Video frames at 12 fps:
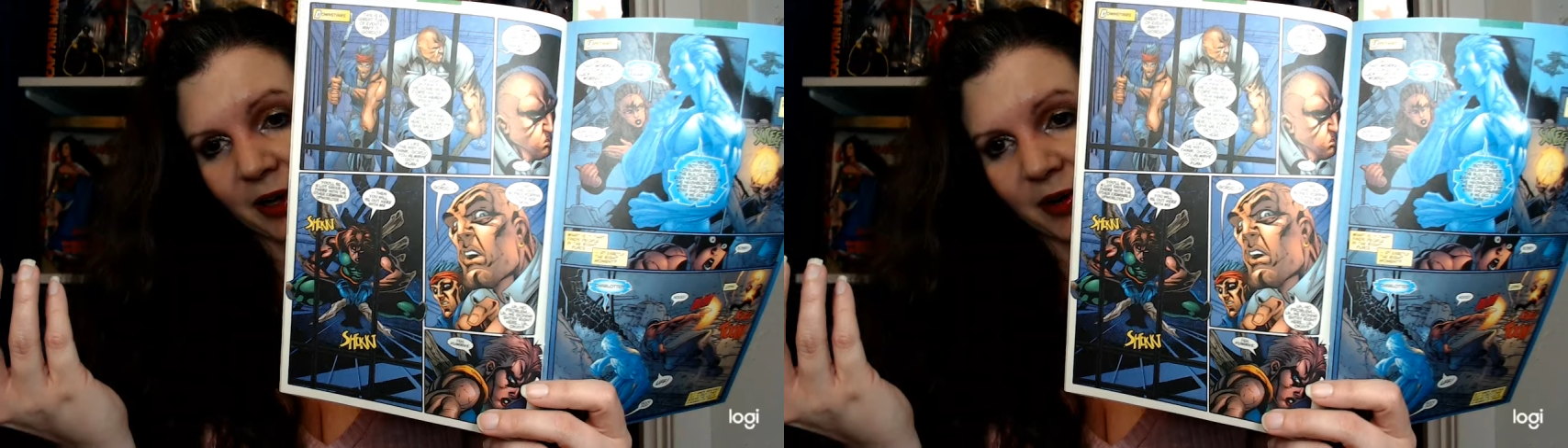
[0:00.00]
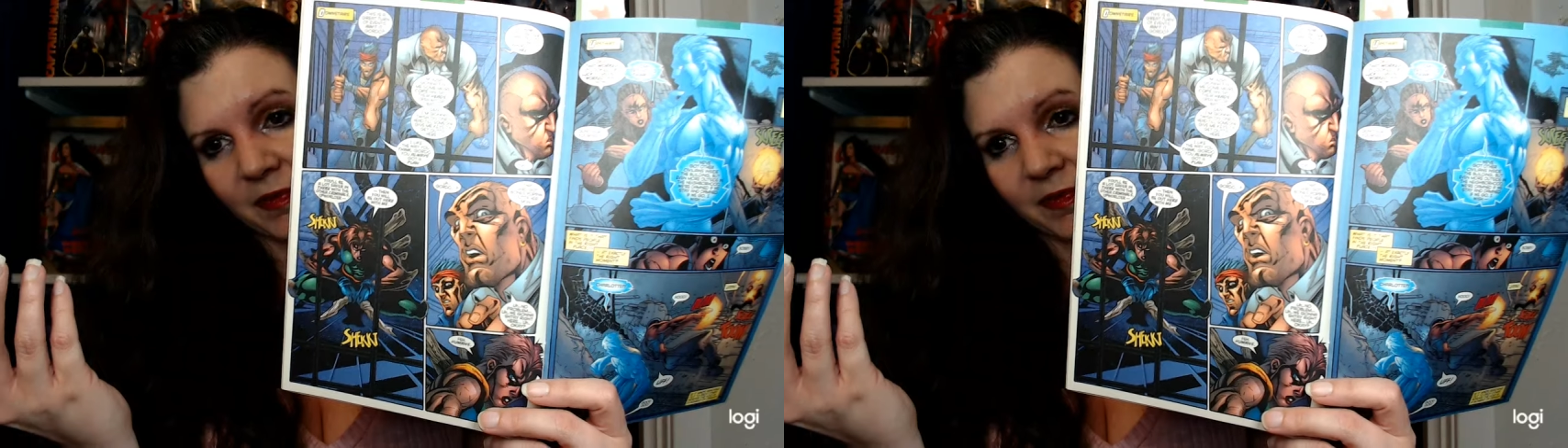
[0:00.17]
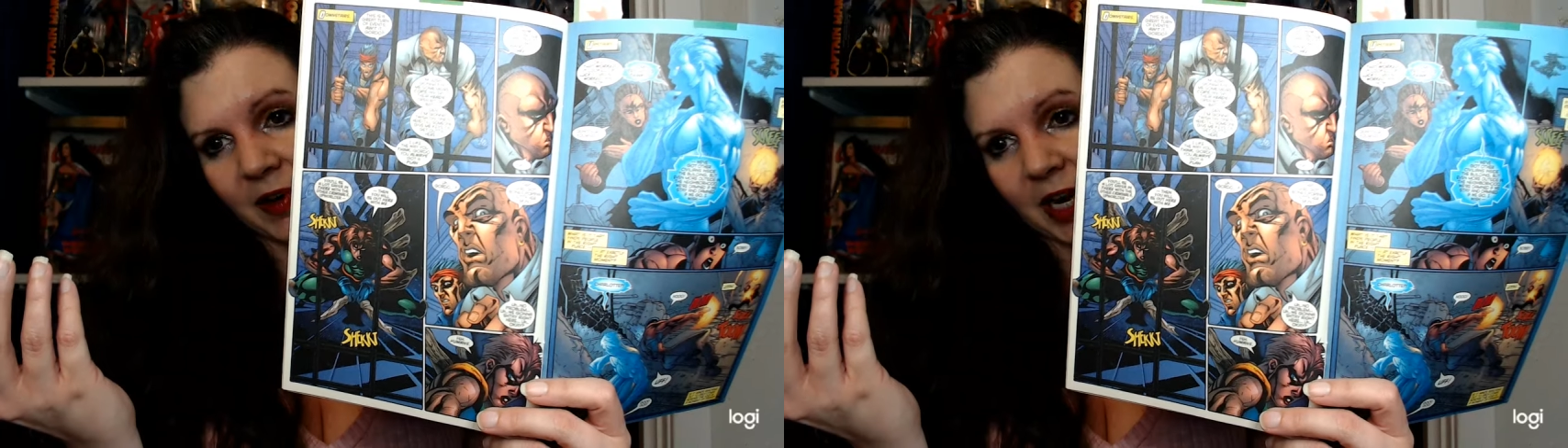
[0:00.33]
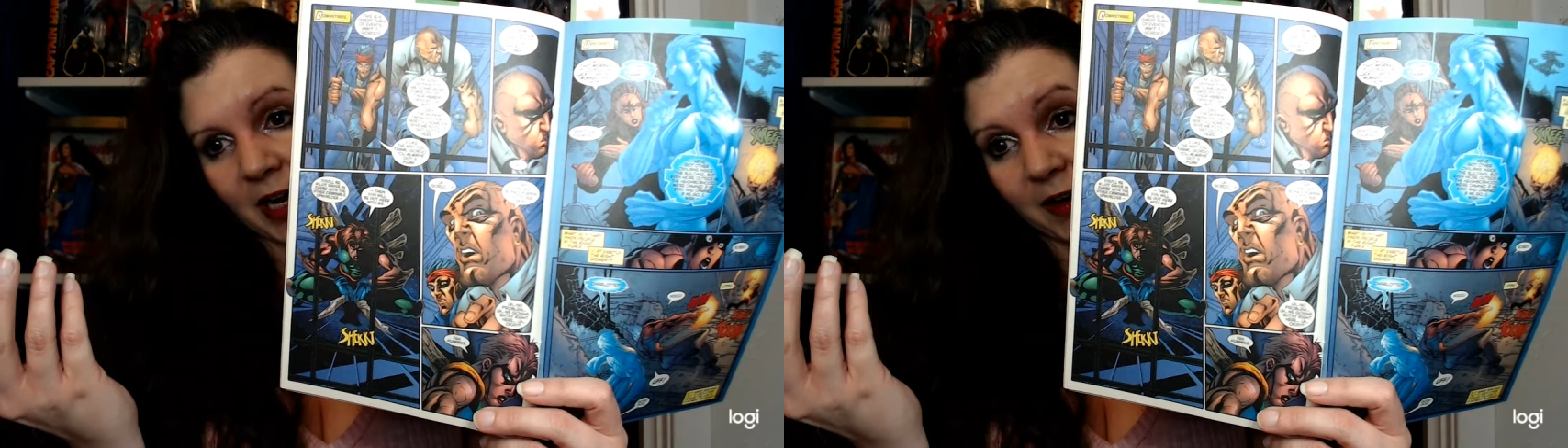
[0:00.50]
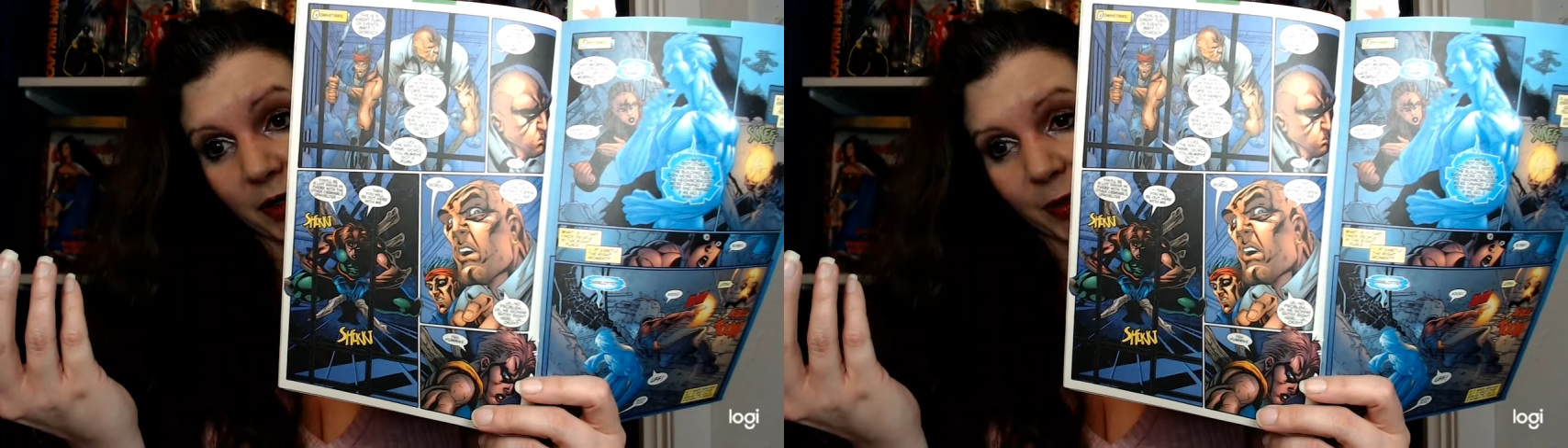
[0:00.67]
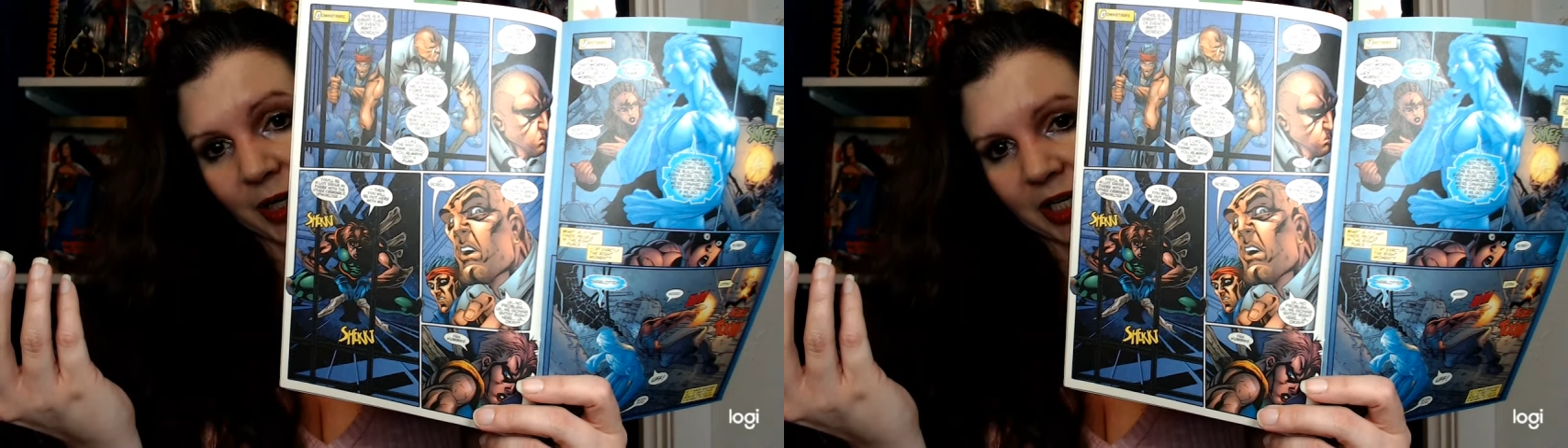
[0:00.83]
out of
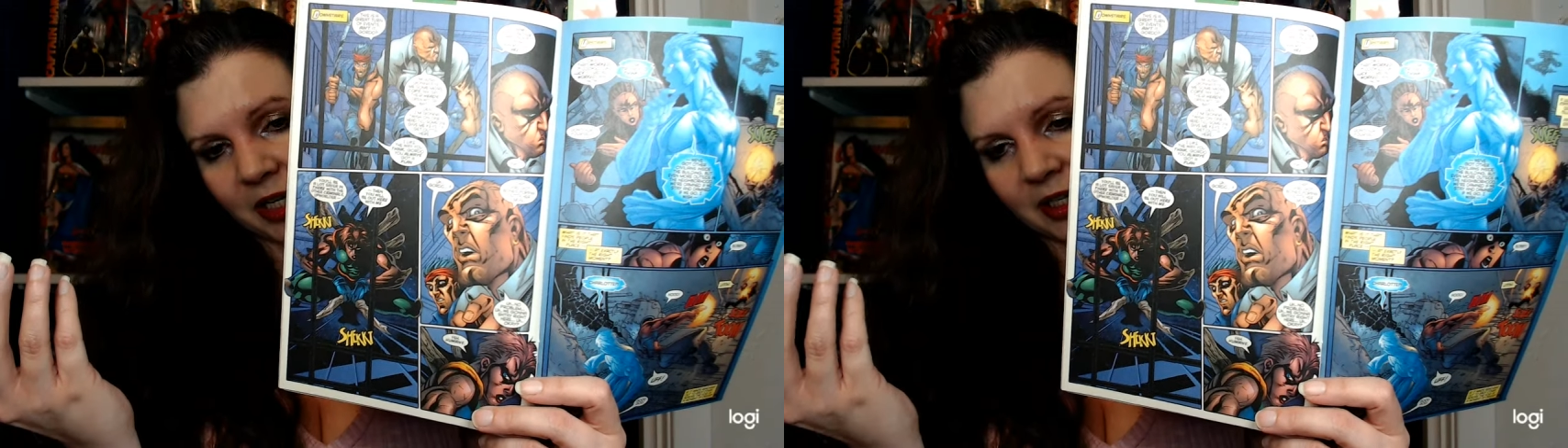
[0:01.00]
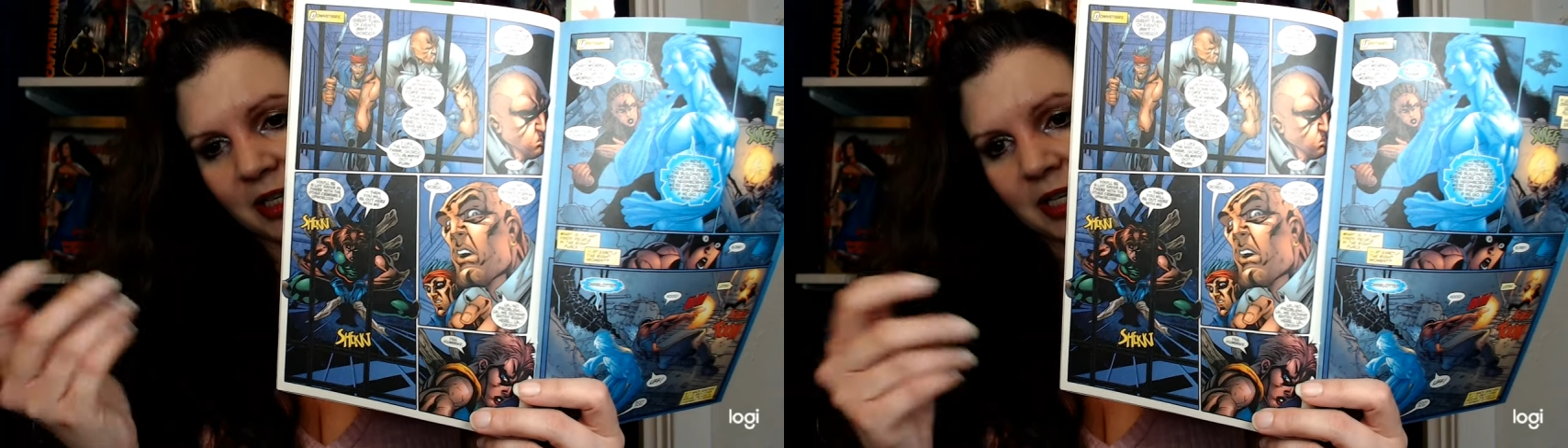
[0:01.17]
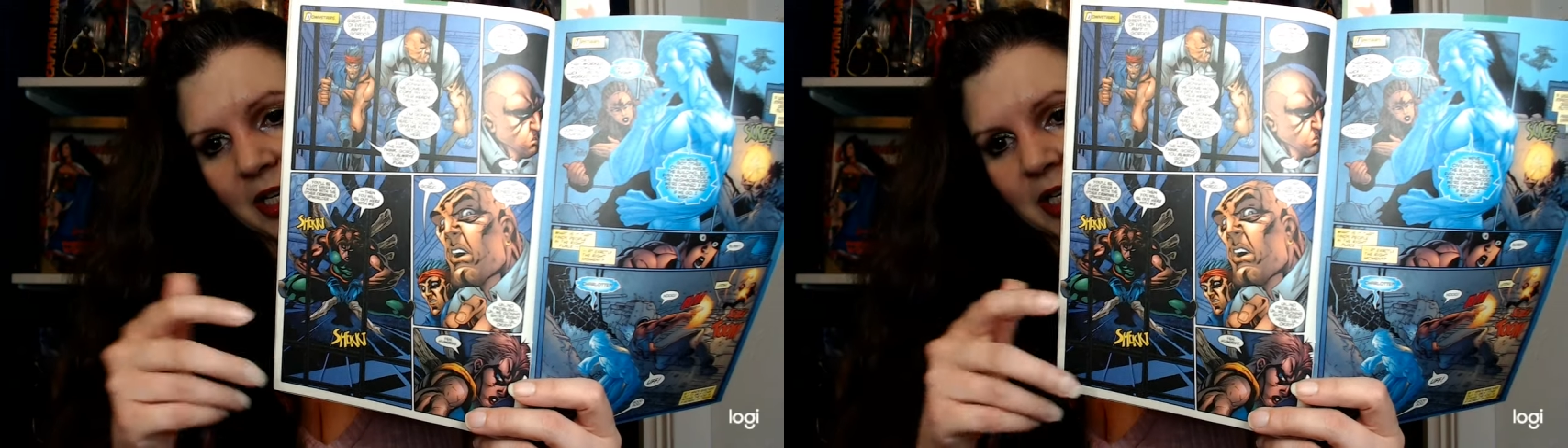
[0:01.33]
everywhere.